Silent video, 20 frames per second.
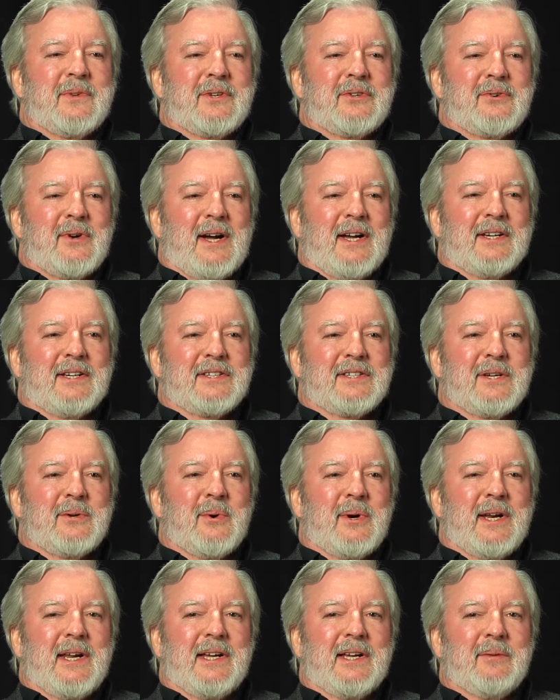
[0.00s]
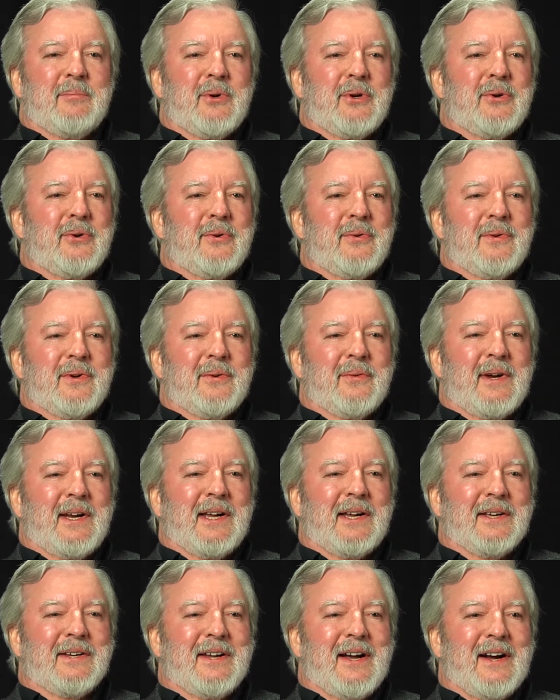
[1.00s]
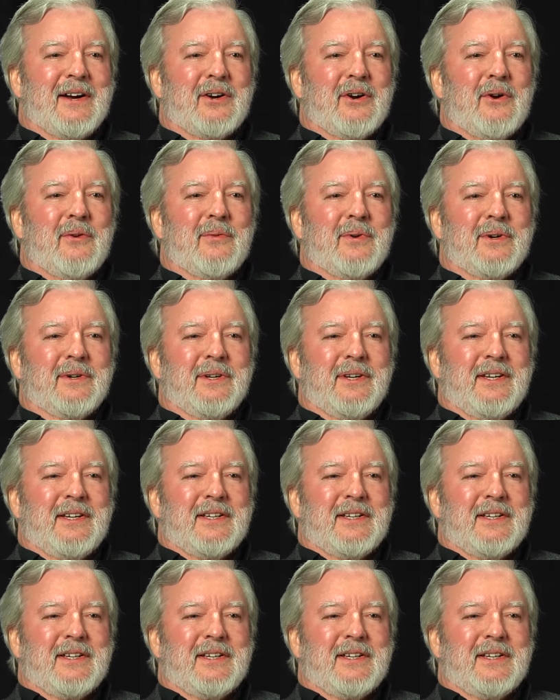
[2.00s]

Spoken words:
trying to see what he can move and what he can knock over,